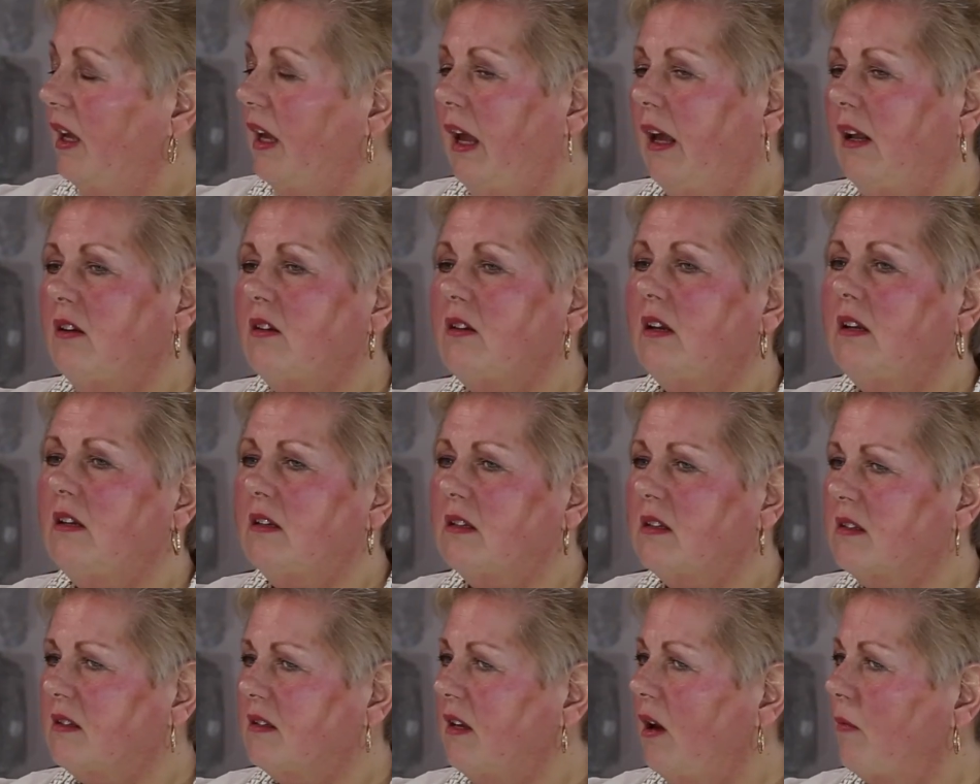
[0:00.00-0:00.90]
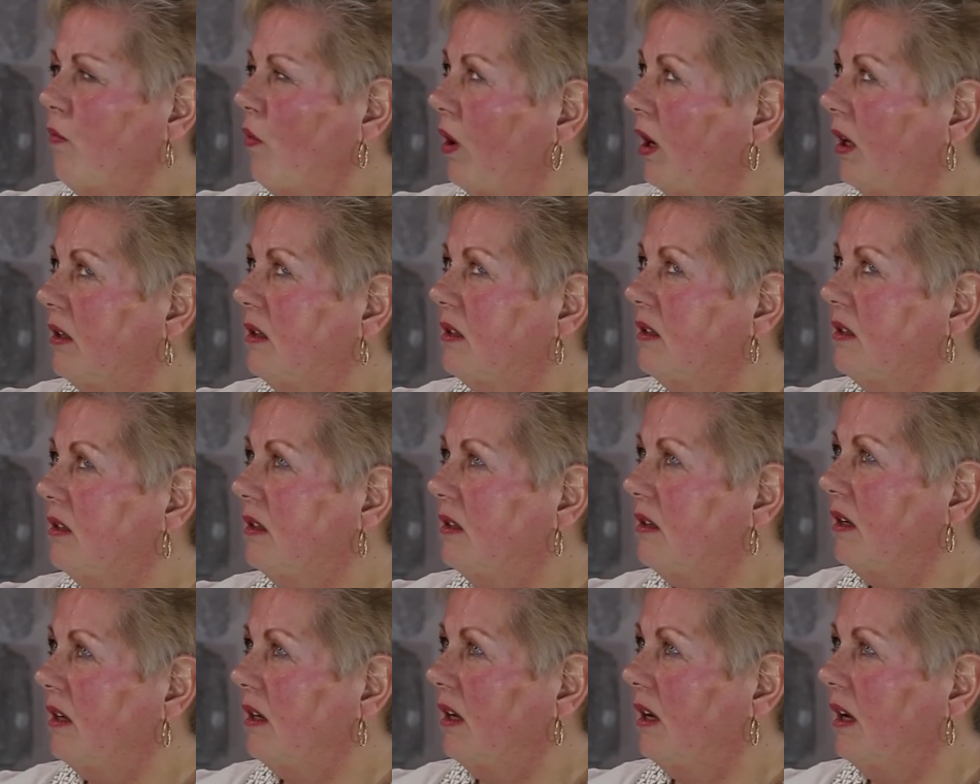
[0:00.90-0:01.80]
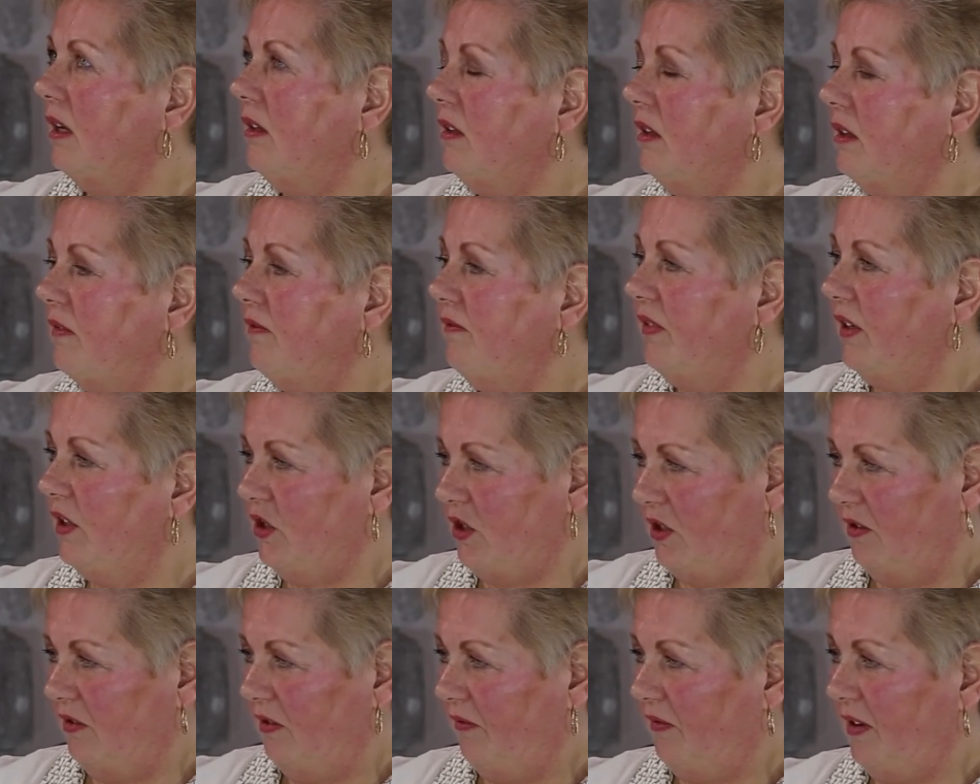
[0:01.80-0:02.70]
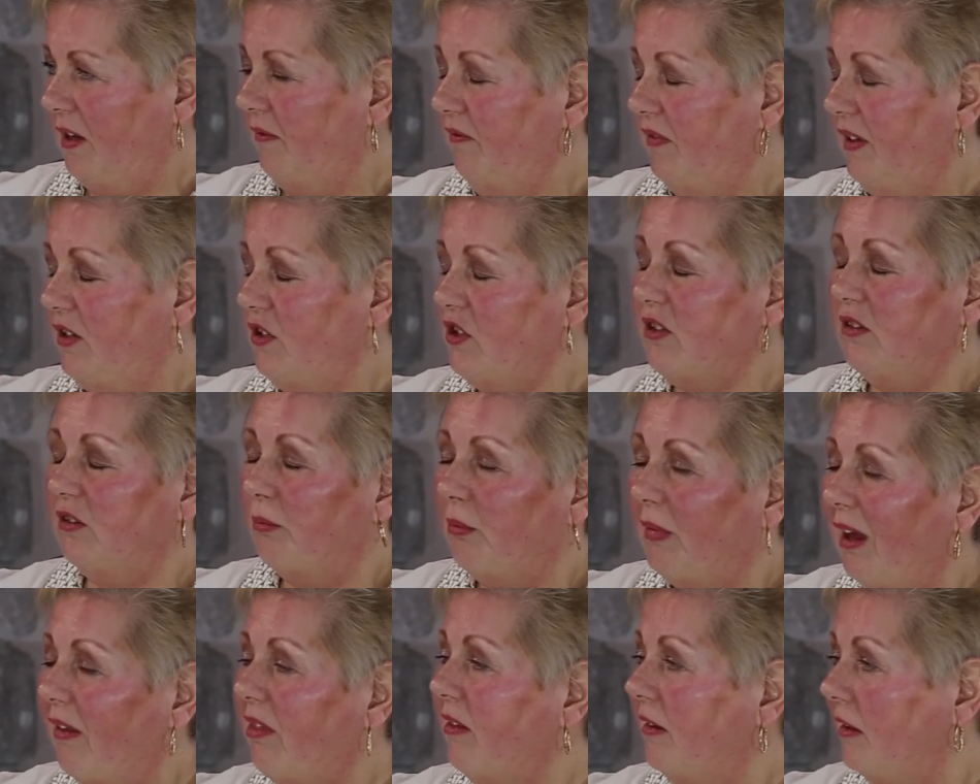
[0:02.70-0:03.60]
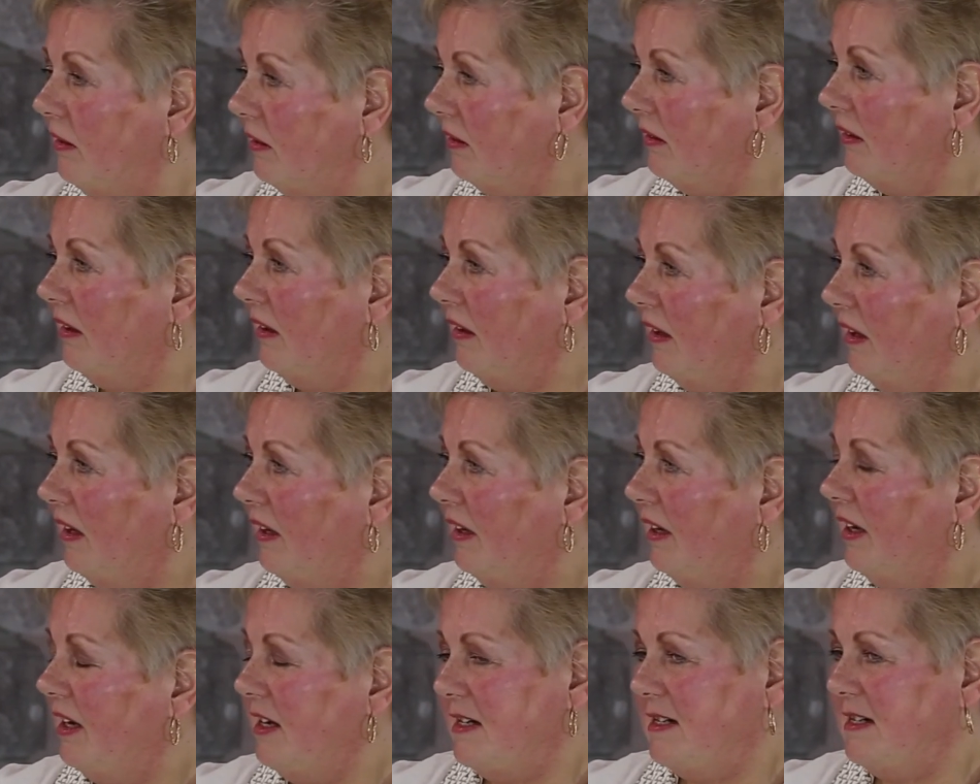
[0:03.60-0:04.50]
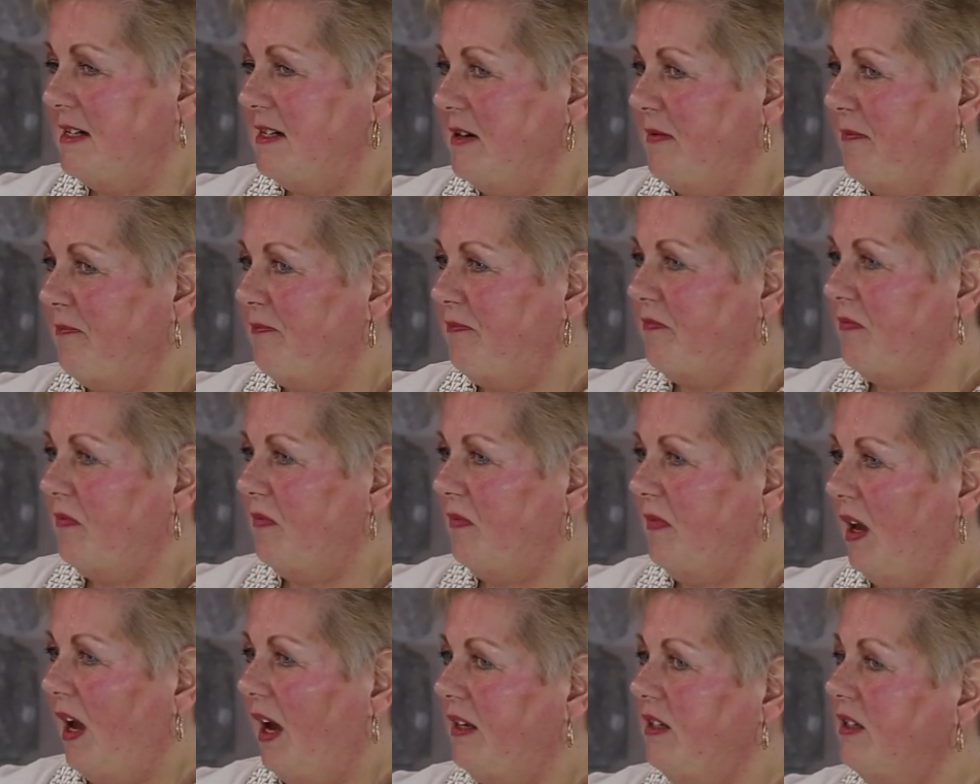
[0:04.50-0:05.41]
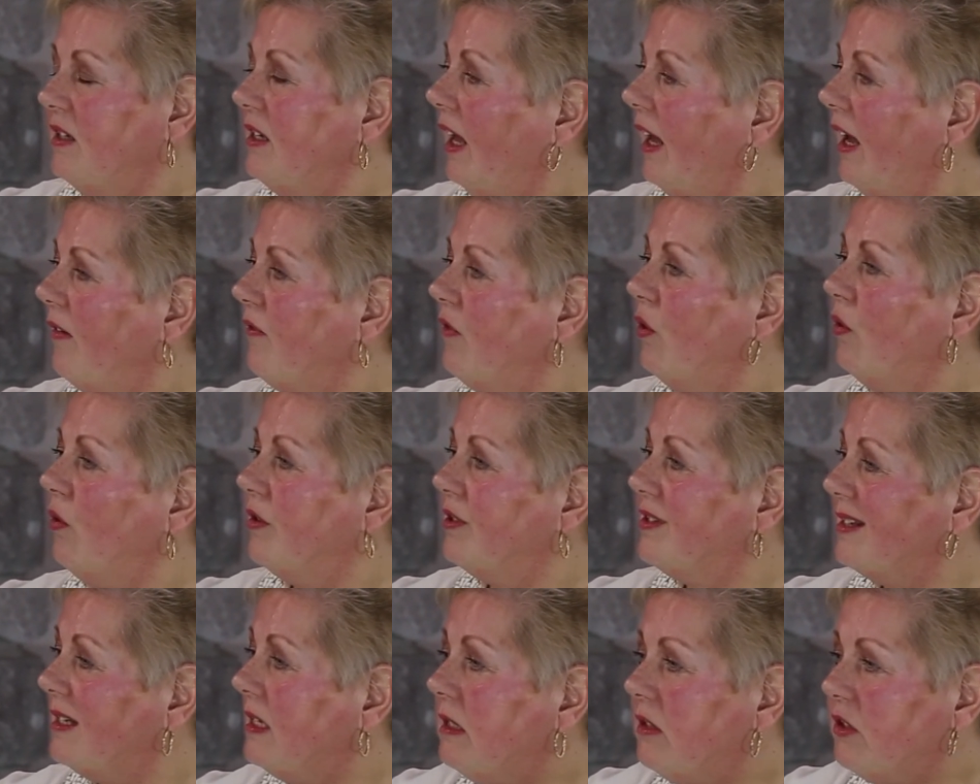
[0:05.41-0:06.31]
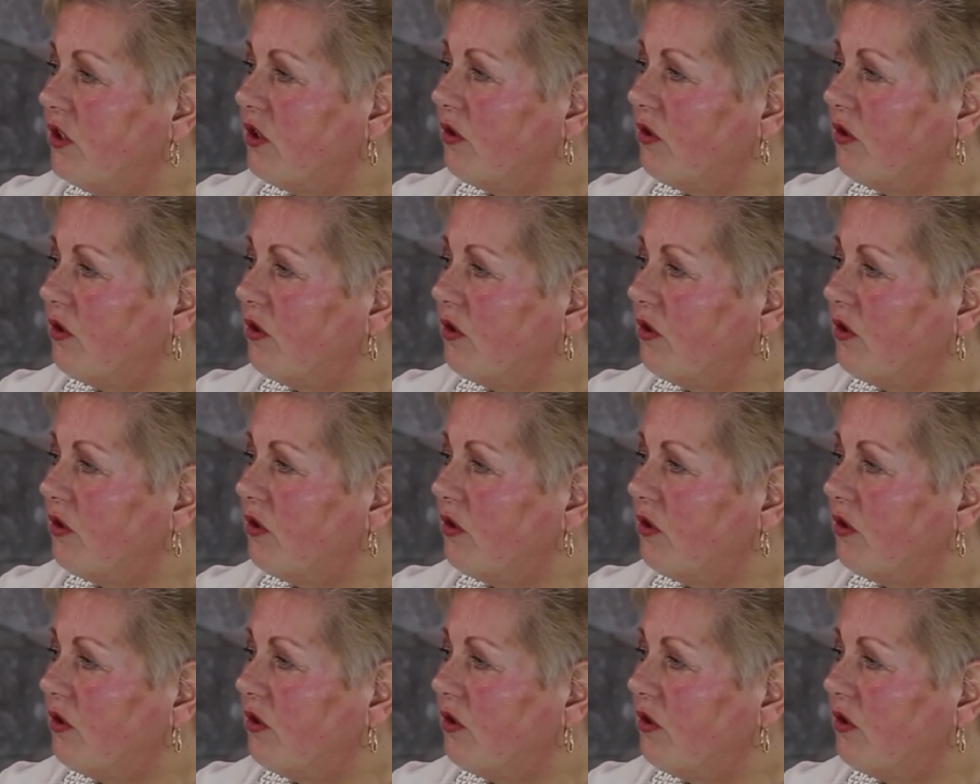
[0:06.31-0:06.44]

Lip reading: and in a somewhat unconventional method. I didn't have the horse in